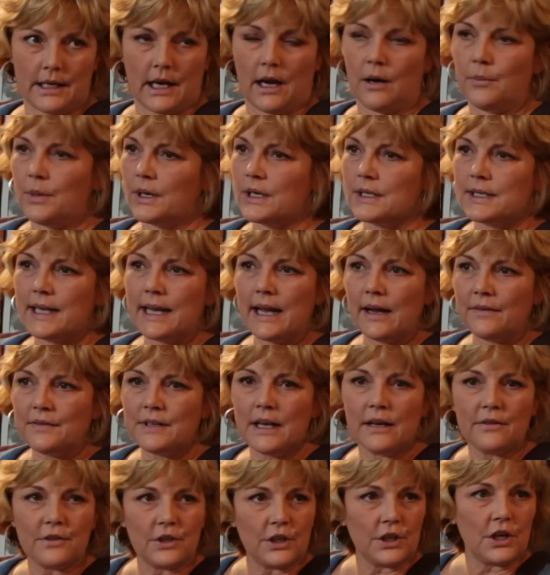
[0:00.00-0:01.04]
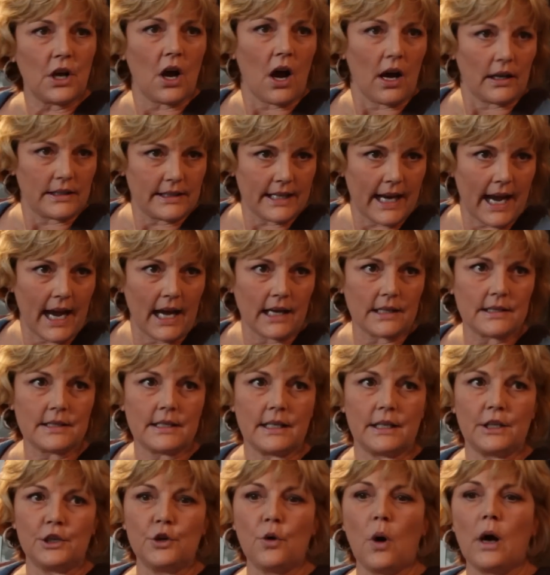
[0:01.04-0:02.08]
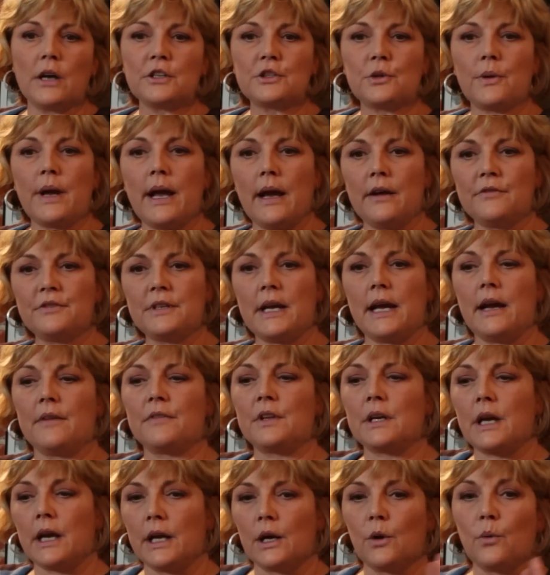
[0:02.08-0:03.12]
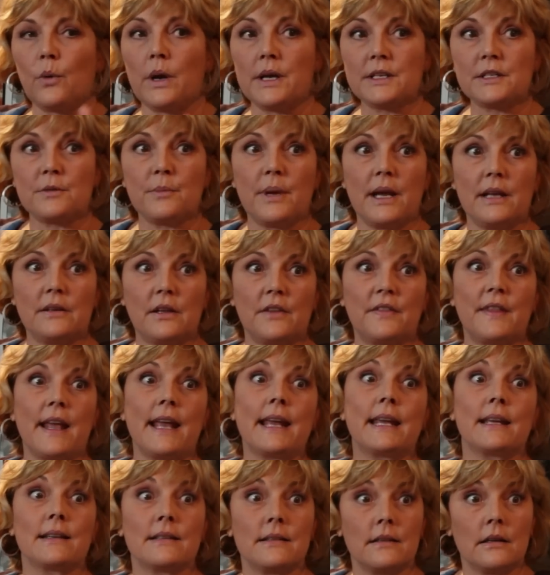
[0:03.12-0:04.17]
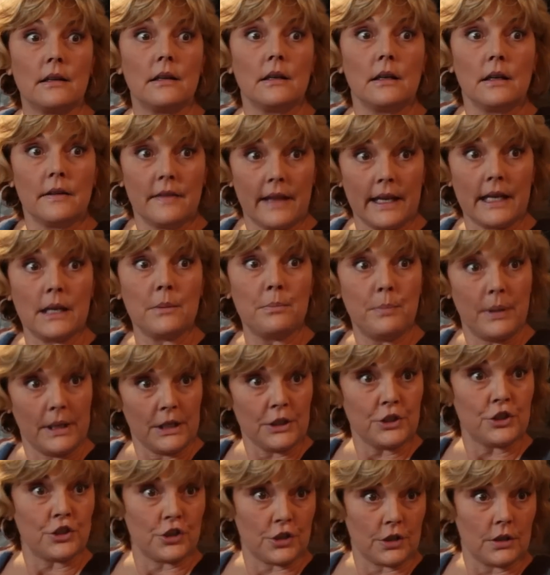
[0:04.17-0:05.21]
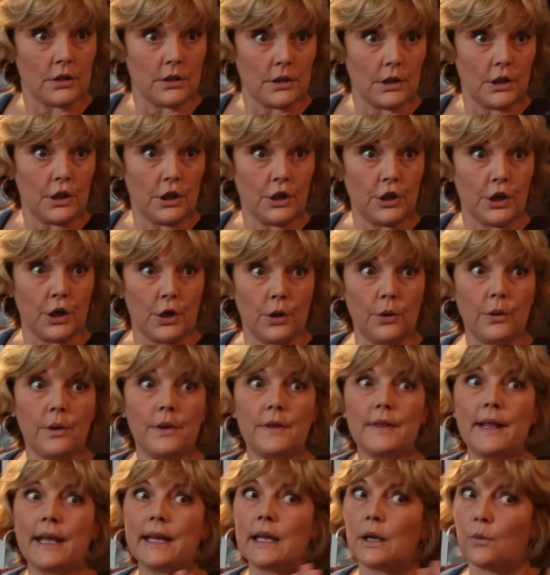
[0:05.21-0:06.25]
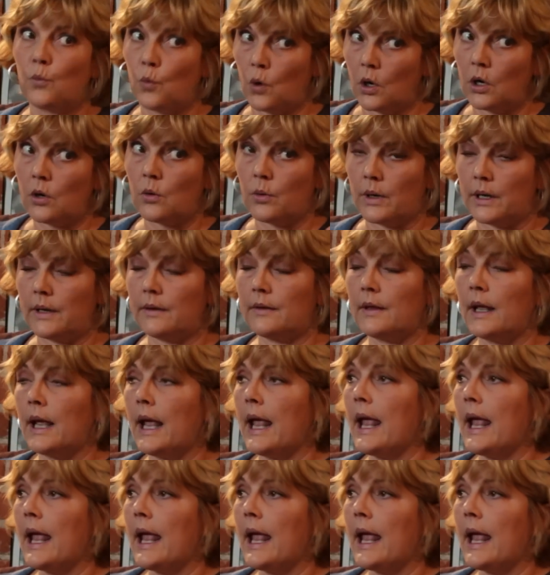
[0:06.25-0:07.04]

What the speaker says: Yeah, because they have to have good contacts, and you also have to have the kind of resume that they can pitch. They can work with.